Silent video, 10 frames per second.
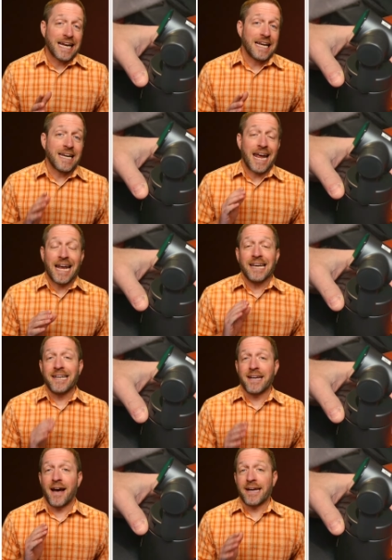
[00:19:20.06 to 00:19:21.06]
in
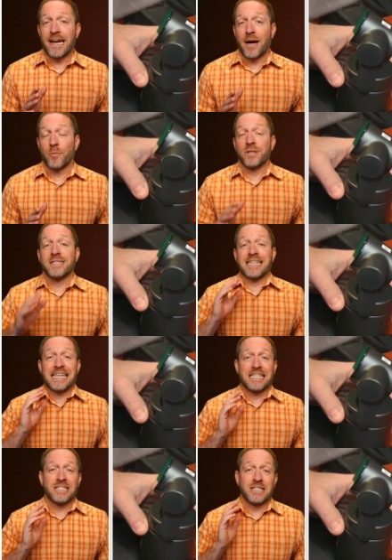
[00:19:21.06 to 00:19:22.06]
NDI cameras
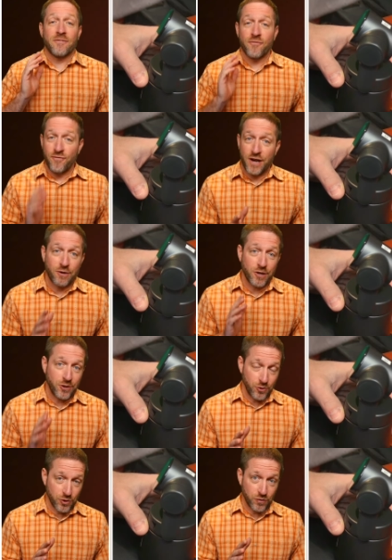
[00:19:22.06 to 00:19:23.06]
is very
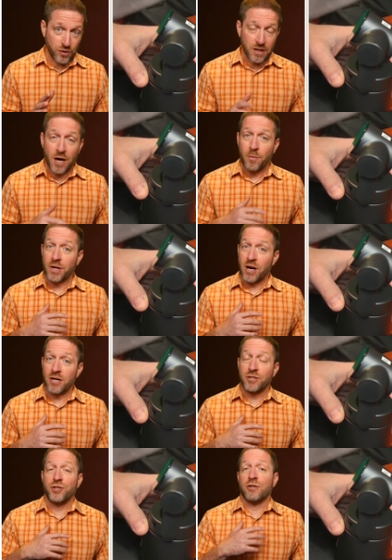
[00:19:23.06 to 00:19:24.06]
useful
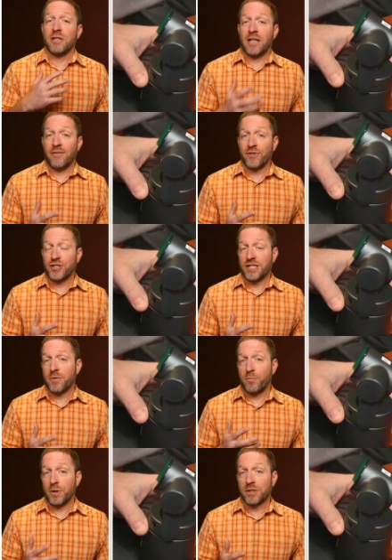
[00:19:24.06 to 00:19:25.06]
because you're leveraging
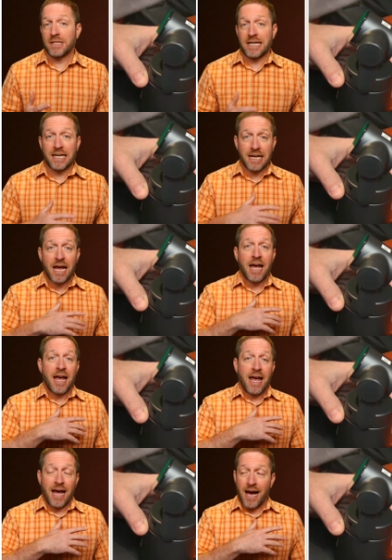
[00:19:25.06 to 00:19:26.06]
the built-in
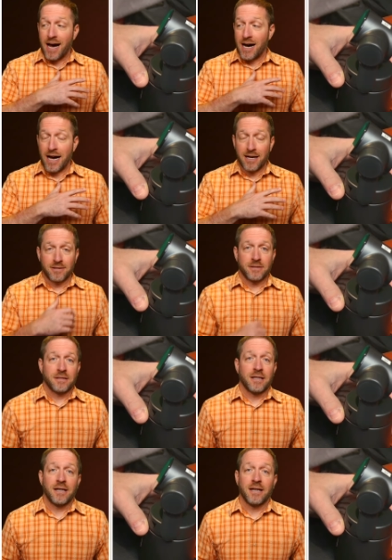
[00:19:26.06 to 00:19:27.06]
uh,
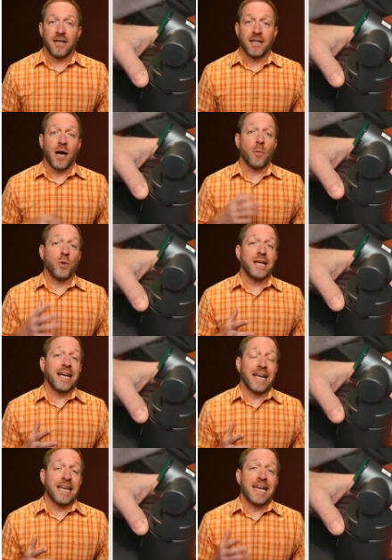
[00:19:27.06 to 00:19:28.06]
now,
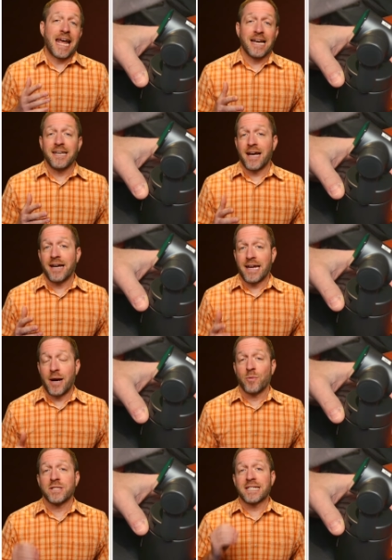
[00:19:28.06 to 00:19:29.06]
bringing in NDI
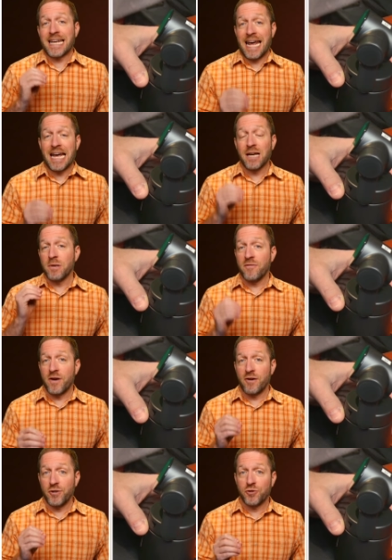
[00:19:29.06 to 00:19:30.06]
cameras can be
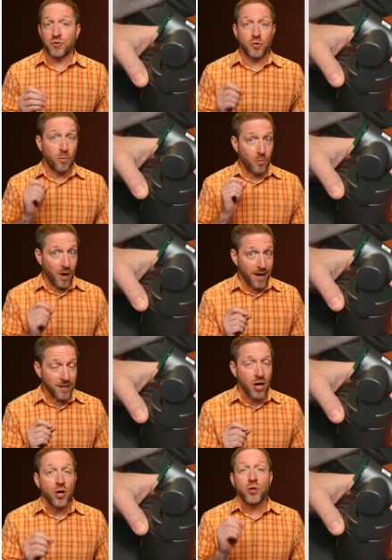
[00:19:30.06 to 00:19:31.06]
very useful,
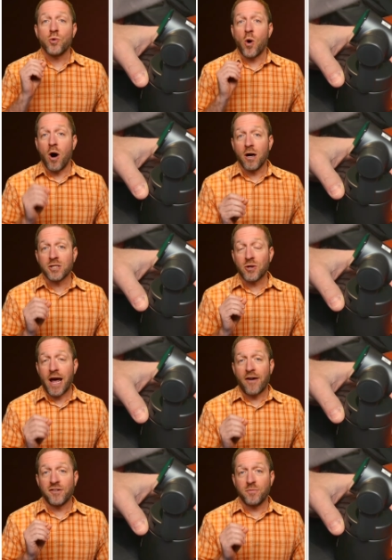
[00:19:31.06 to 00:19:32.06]
but you also
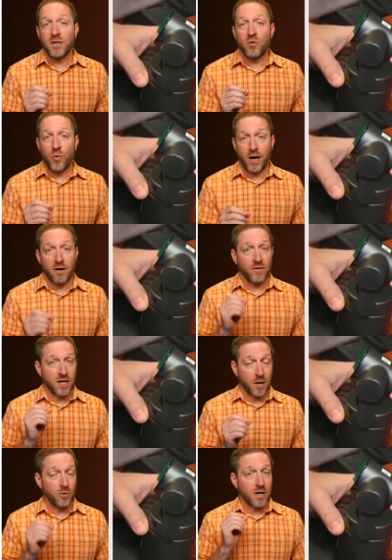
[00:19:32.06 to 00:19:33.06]
have to be aware of a
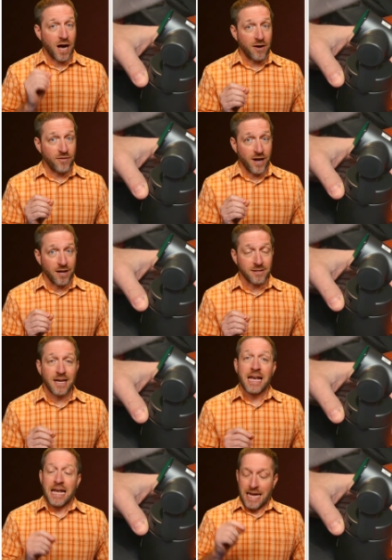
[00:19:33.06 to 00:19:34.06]
couple caveats.